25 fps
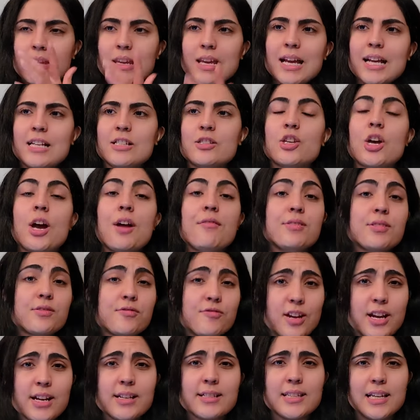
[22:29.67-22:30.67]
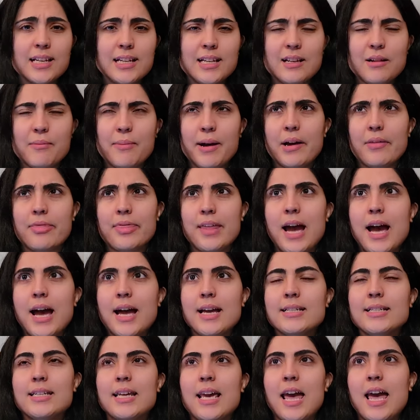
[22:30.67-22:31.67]
And so I was very excited about
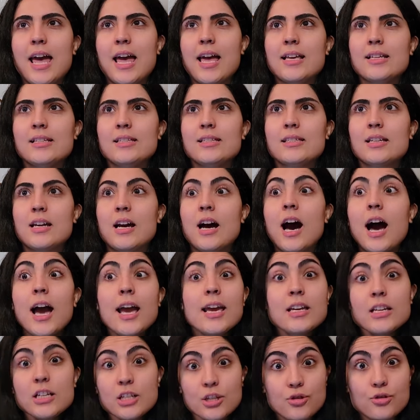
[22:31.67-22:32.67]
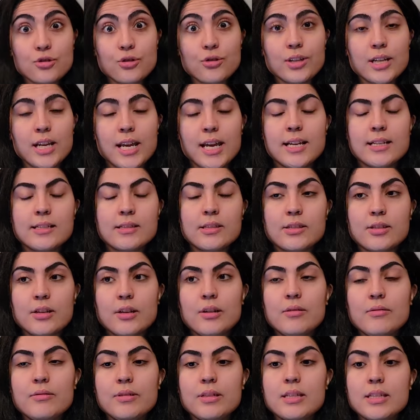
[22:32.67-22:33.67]
that, and I enjoyed it.
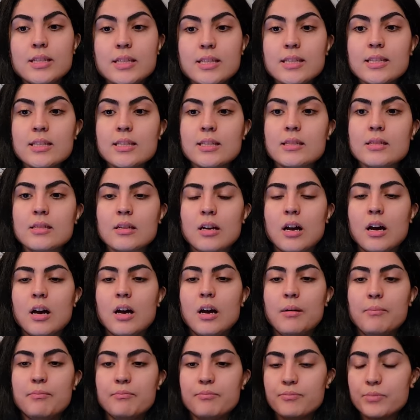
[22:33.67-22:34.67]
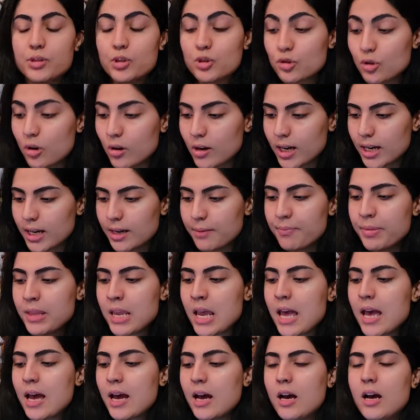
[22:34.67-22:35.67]
So this story,
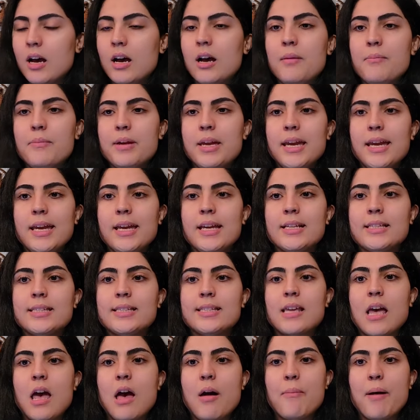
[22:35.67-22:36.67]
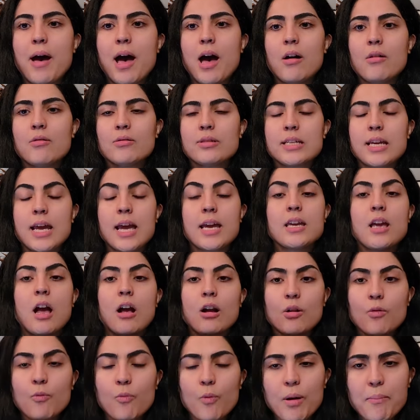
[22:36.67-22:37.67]
it's about a
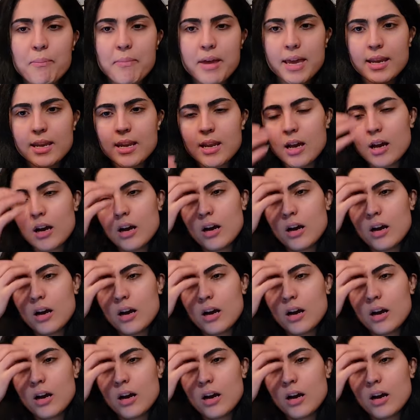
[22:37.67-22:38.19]
young woman,